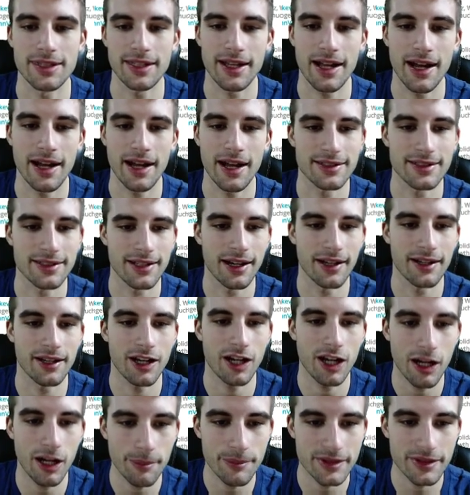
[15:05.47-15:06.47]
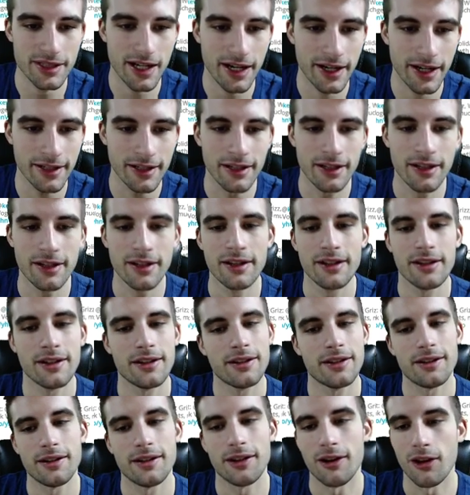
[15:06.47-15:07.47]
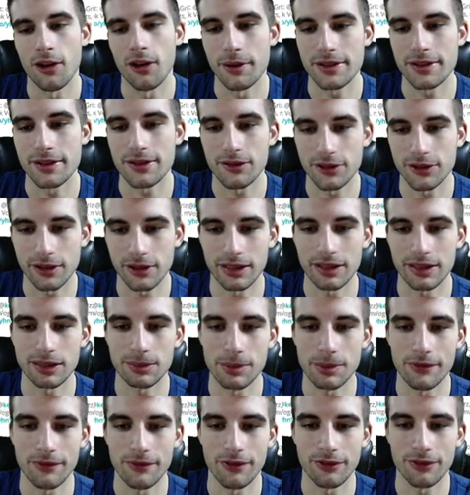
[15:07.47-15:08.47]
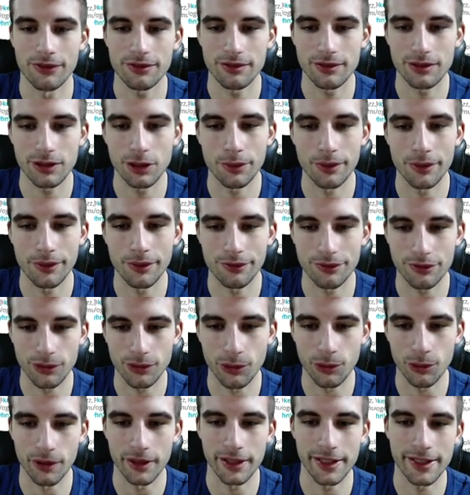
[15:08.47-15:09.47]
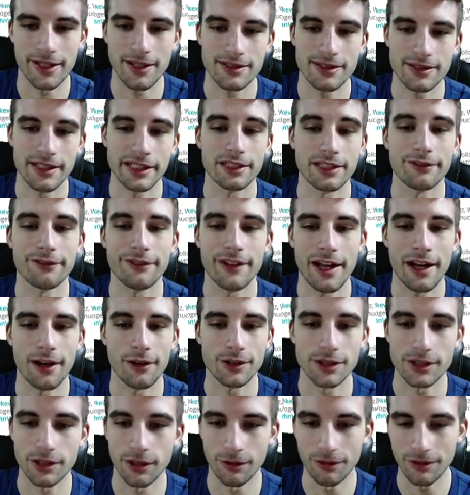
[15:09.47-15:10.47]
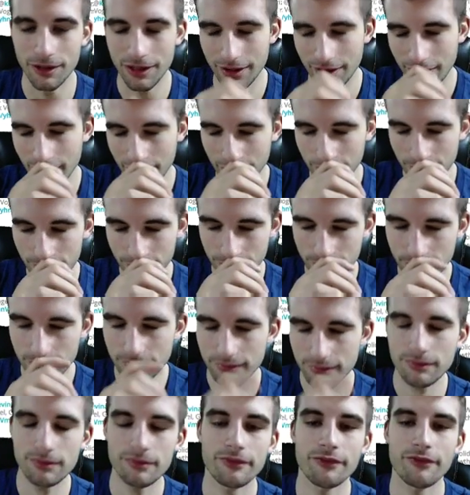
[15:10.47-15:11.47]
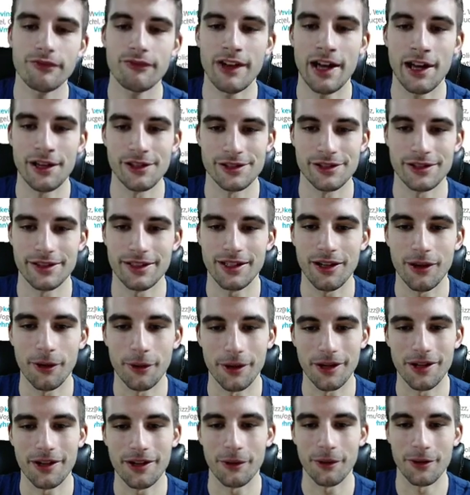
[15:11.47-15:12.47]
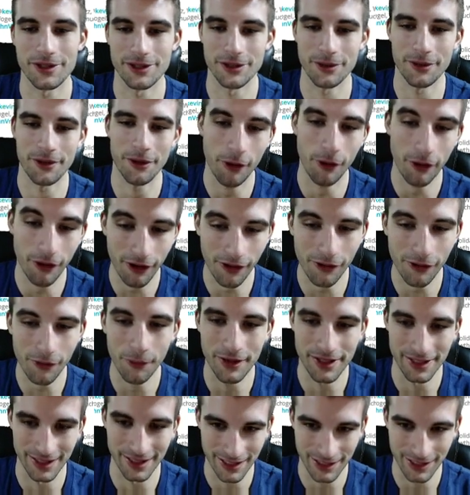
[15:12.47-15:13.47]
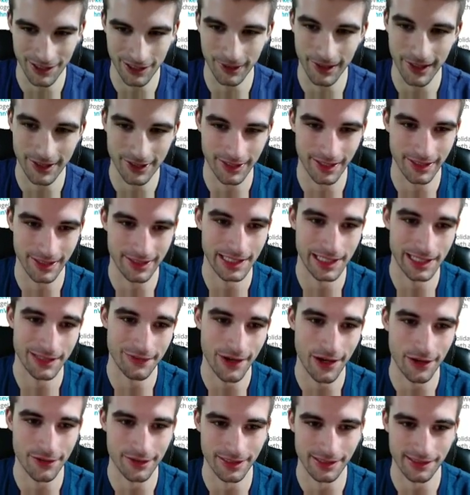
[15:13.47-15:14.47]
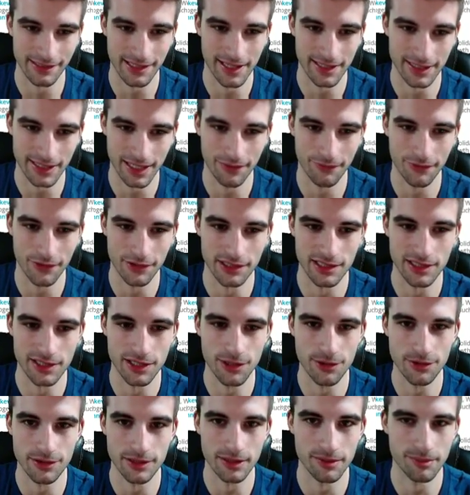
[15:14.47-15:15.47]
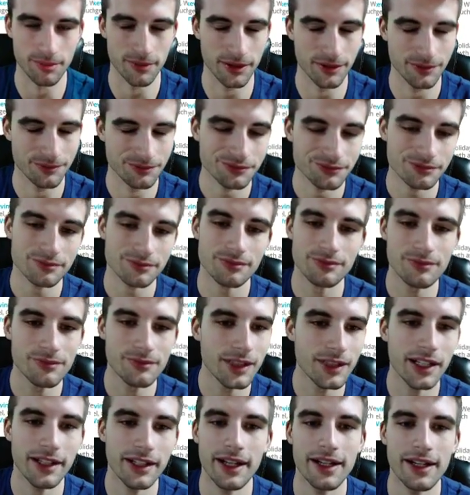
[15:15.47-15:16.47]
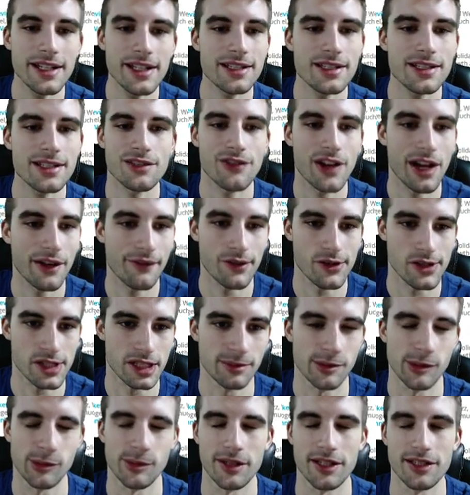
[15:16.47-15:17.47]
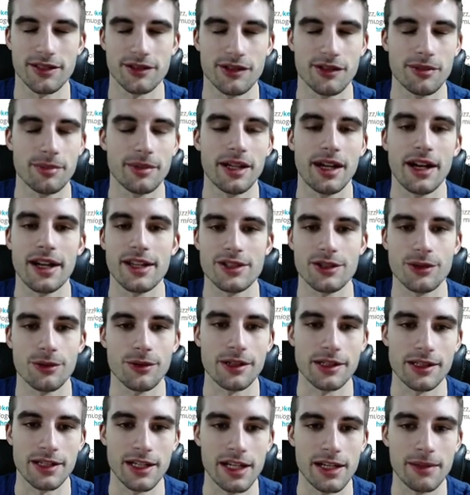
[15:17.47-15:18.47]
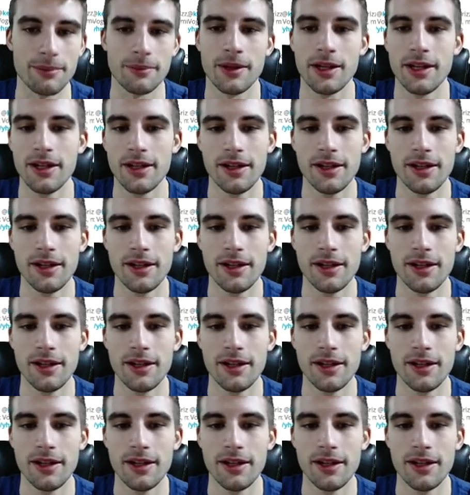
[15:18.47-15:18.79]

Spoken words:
The guy's got upside, although he's also got a little bit of lower floor, and he does like to foul, so fouls are always an issue. He actually had 6 fouls in his last game versus Houston, but again, he's just fine for GPPs. Should be a high-scoring game.